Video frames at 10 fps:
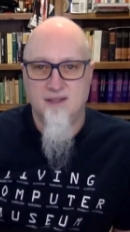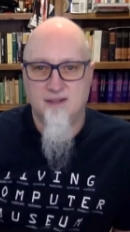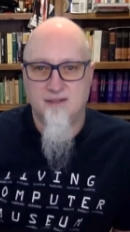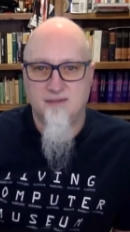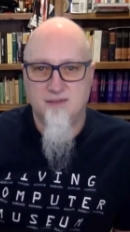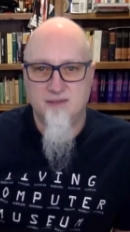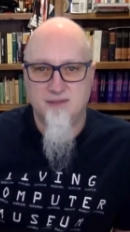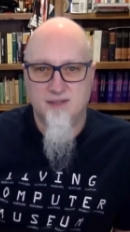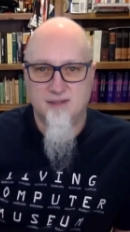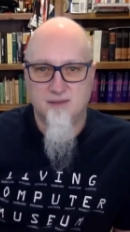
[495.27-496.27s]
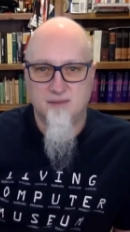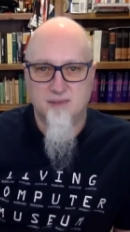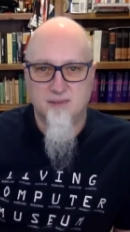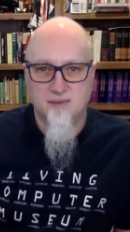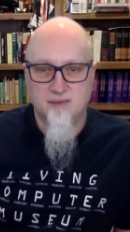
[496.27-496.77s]
I've used that a little
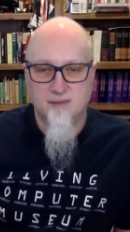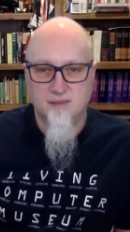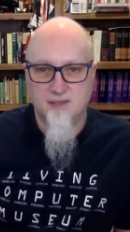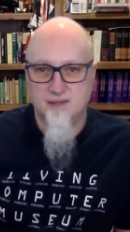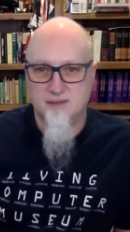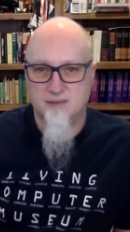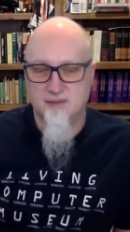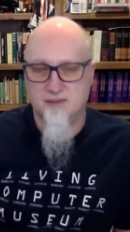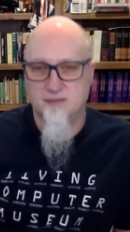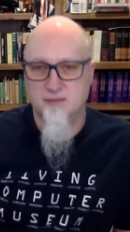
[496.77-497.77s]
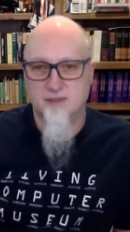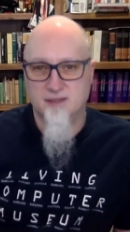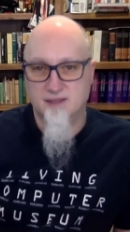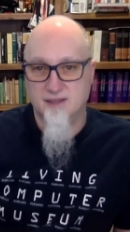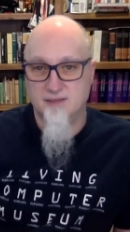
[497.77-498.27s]
bit with some of my customers. And it's really
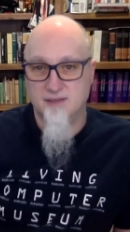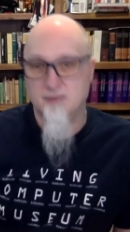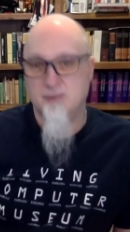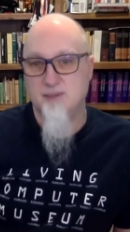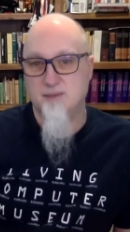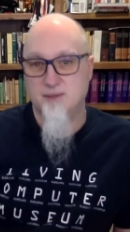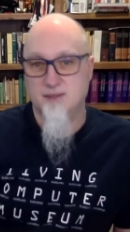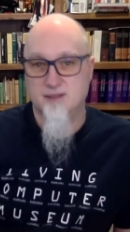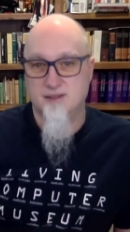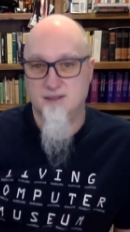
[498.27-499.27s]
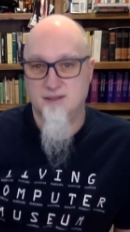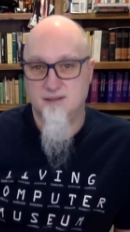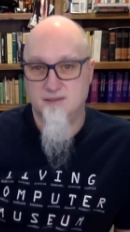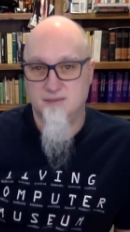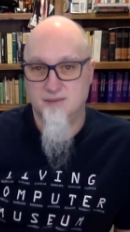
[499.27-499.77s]
clever the way it works, and
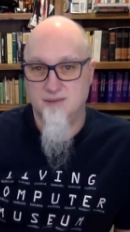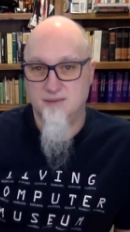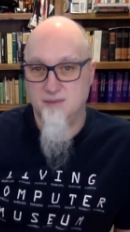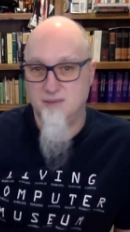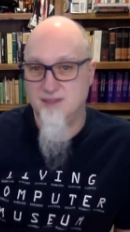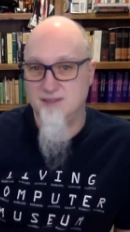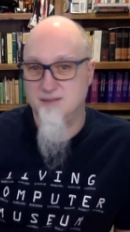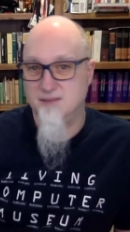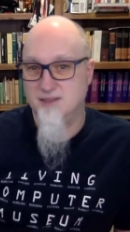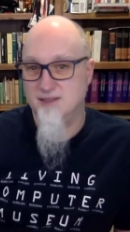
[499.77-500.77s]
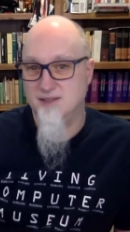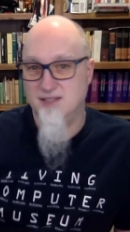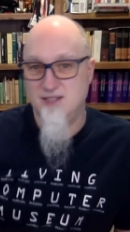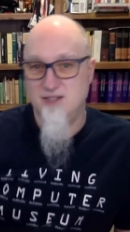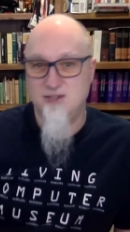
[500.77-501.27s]
it's really robust. I mean, it'll
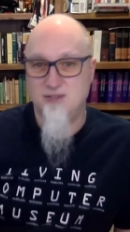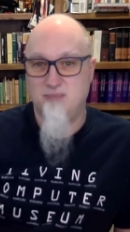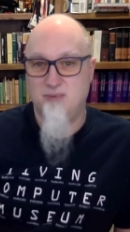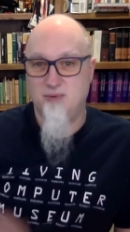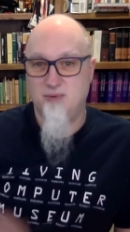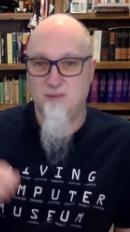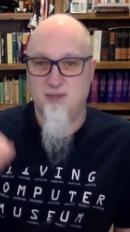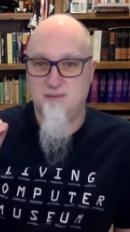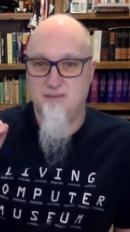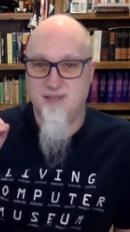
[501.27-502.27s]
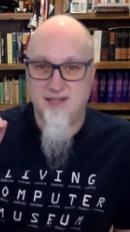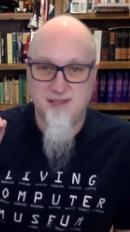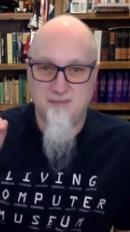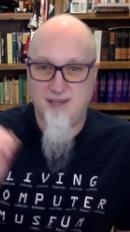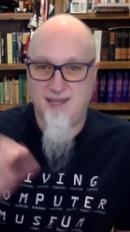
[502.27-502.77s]
you just point one
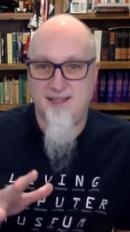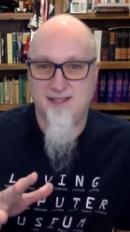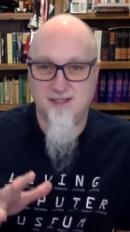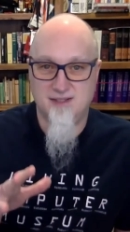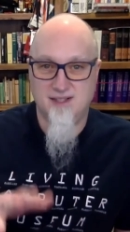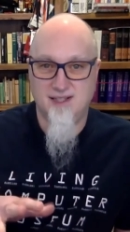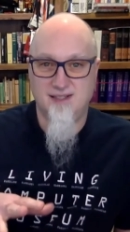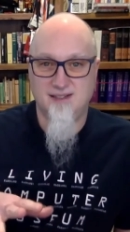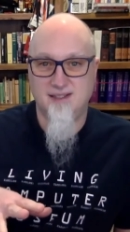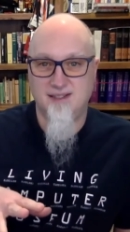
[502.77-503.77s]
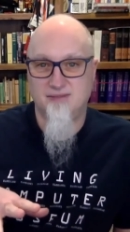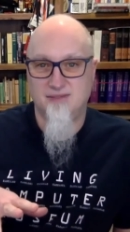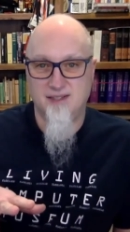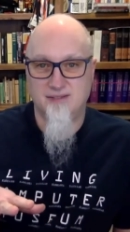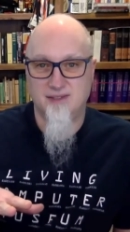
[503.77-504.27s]
Tanium package at any Linux
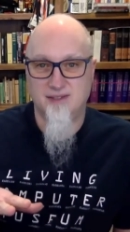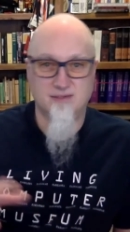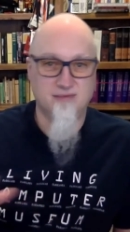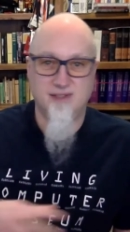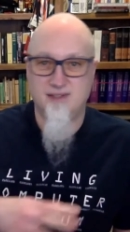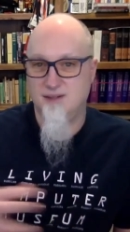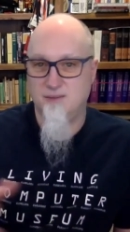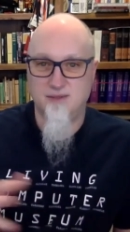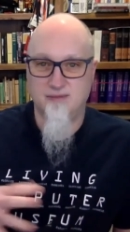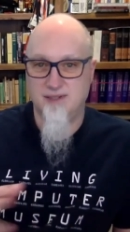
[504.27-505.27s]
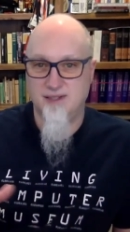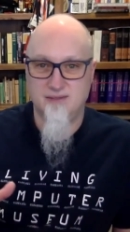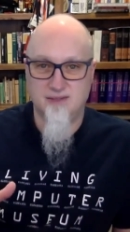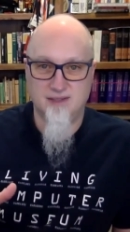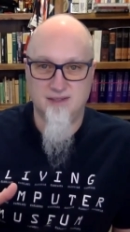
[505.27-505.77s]
flavor, and it'll figure out what
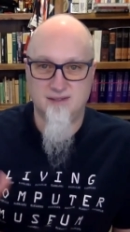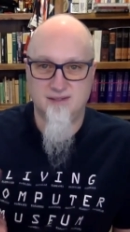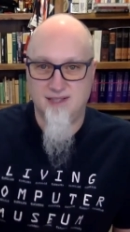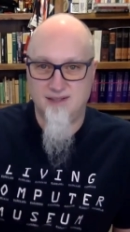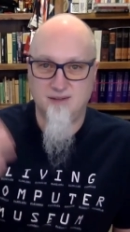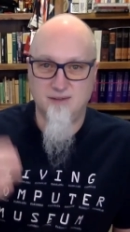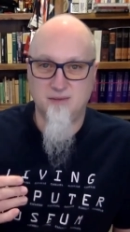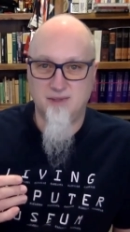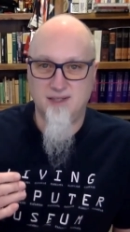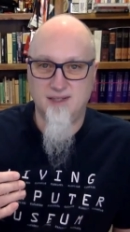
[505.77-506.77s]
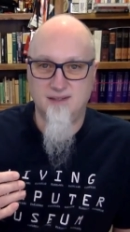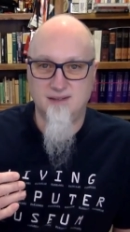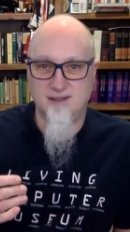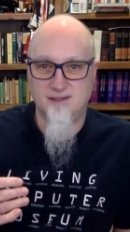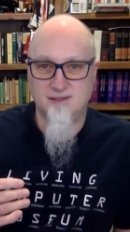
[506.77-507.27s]
flavor it is, download the right
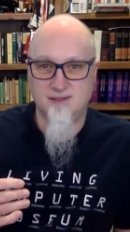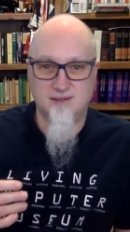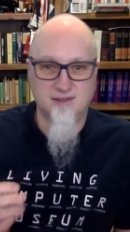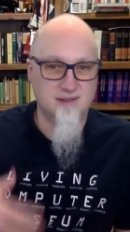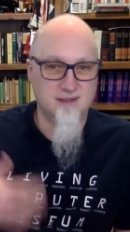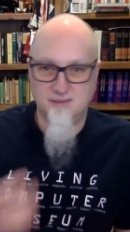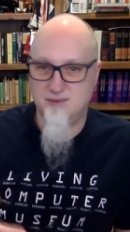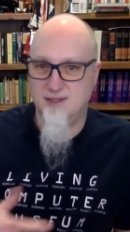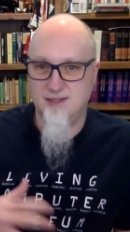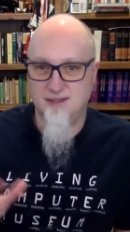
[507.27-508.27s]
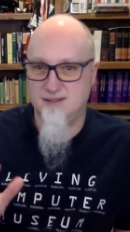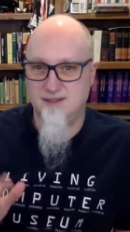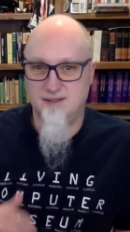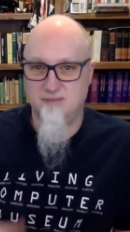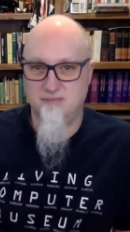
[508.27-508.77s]
installer, and upgrade it. It's
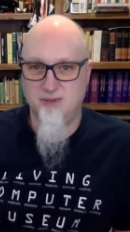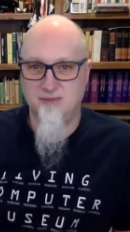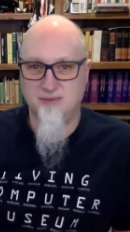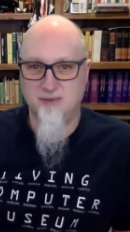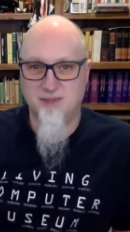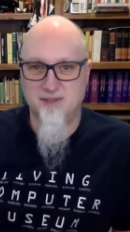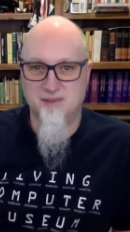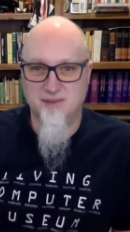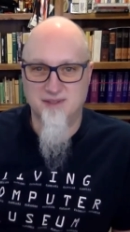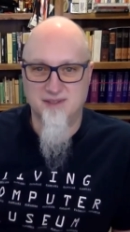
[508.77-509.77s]
it's beautiful. Watch it work.